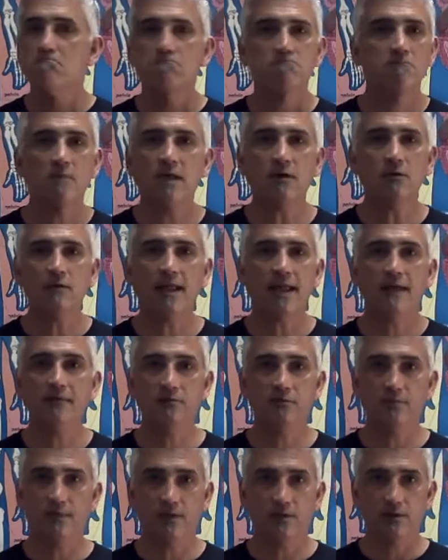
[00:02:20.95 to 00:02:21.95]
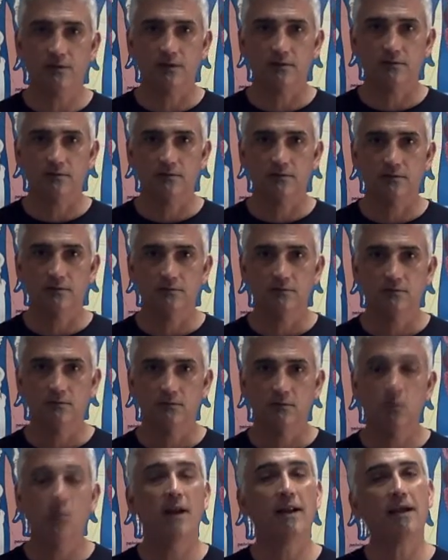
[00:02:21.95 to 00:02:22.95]
They don't have to be cooked.
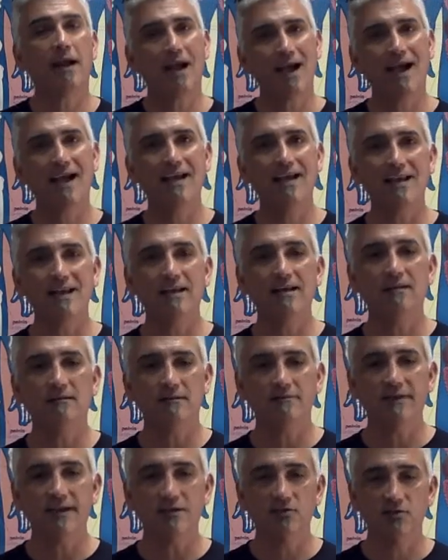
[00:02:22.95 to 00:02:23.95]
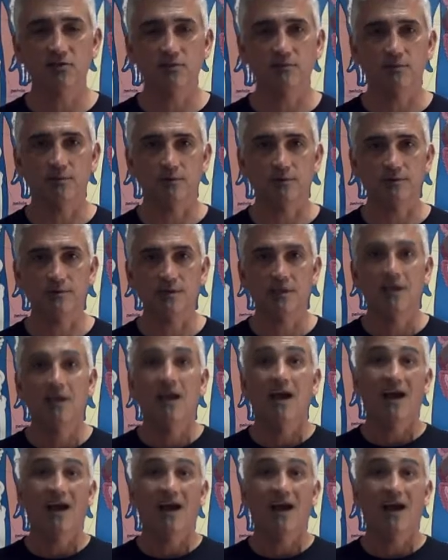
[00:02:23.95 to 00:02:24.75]
When I eat vegetables,